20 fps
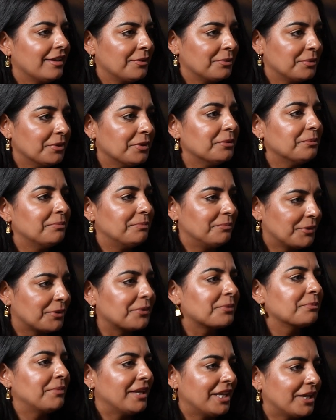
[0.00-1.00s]
will
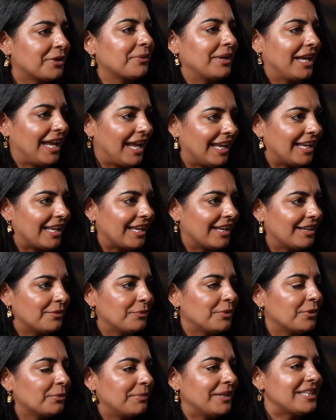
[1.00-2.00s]
be created,
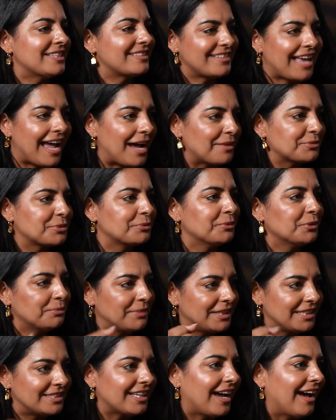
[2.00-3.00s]
will be stamped, will
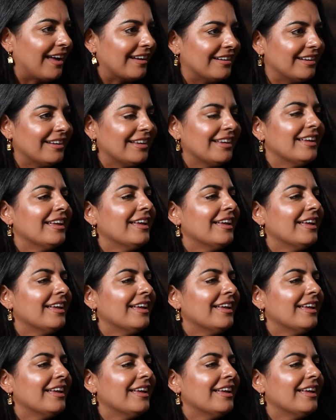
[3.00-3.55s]
be done.